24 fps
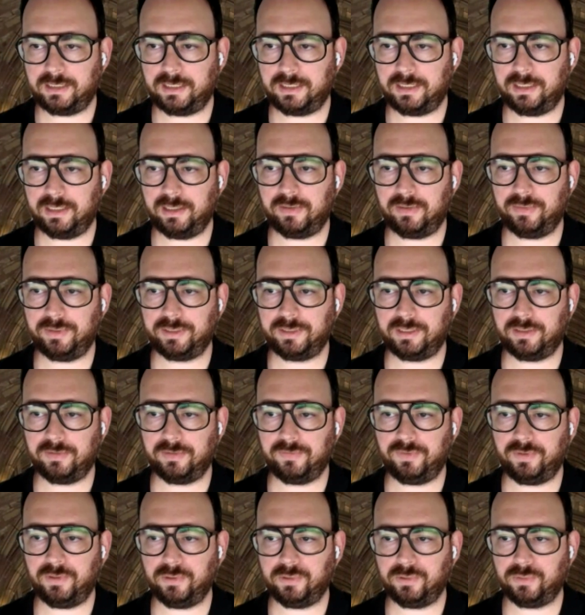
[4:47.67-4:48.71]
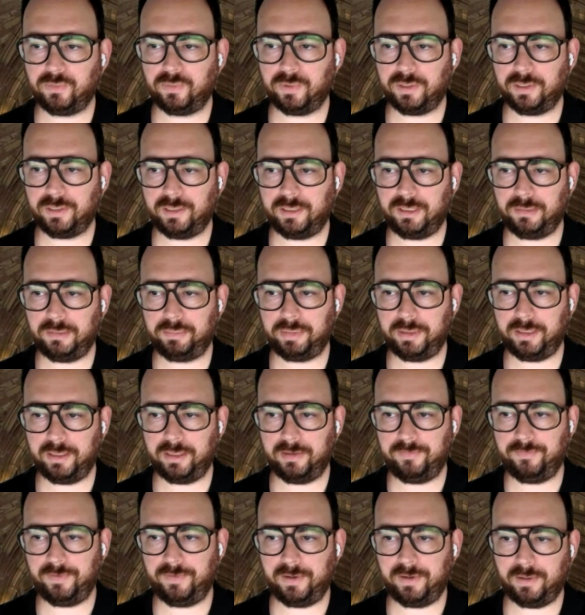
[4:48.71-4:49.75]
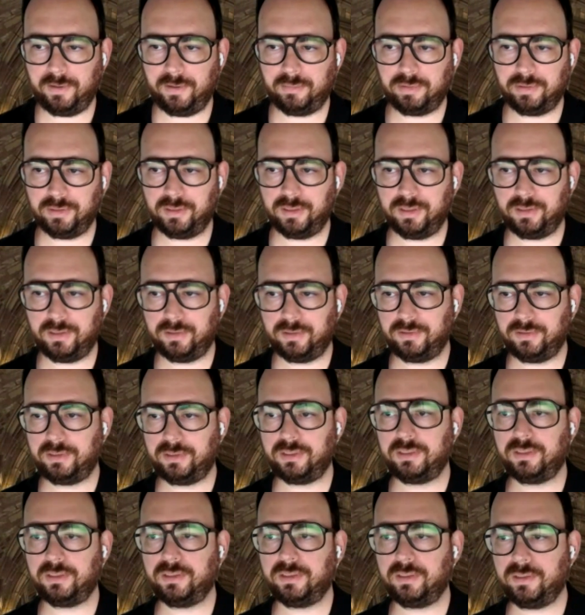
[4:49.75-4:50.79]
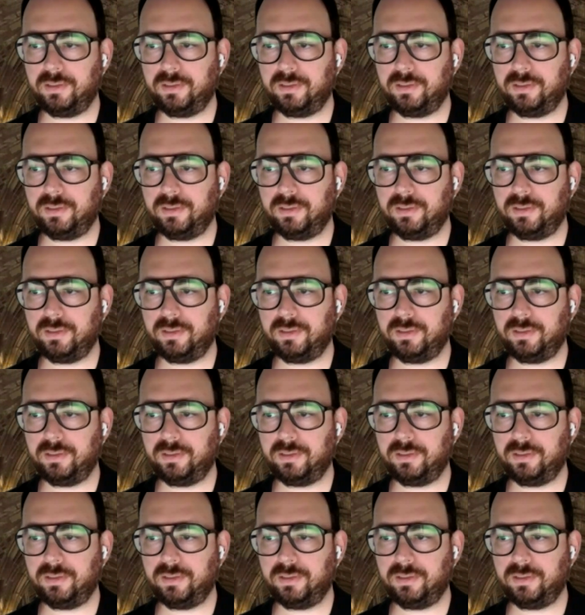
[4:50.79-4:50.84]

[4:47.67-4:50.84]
and they always confuse where the dependent variable goes.